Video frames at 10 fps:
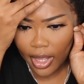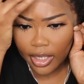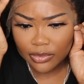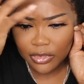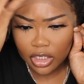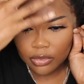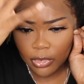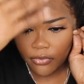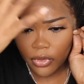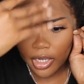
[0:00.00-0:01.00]
I got some cuts on
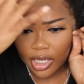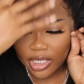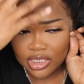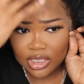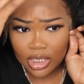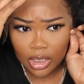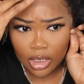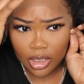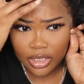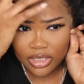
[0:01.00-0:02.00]
my forehead. It's
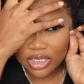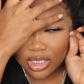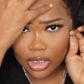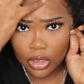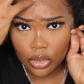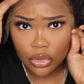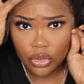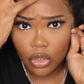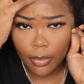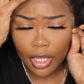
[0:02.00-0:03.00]
stinging. It's stinging
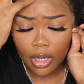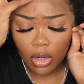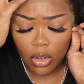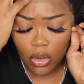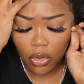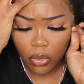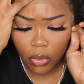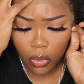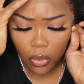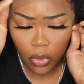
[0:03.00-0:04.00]
so bad. Oh,
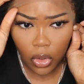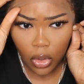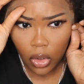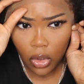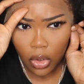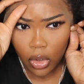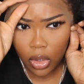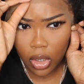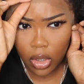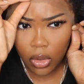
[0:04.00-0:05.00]

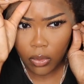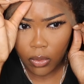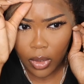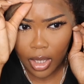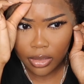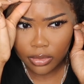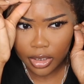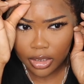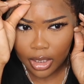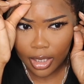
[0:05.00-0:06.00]
I don't
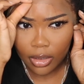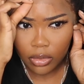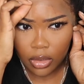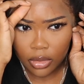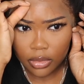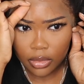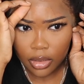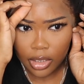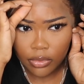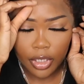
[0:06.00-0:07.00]
like that at all.
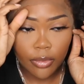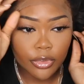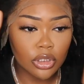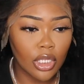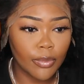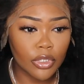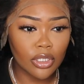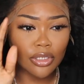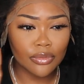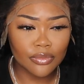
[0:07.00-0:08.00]
I don't like what just happened
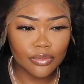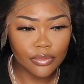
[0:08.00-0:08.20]
there.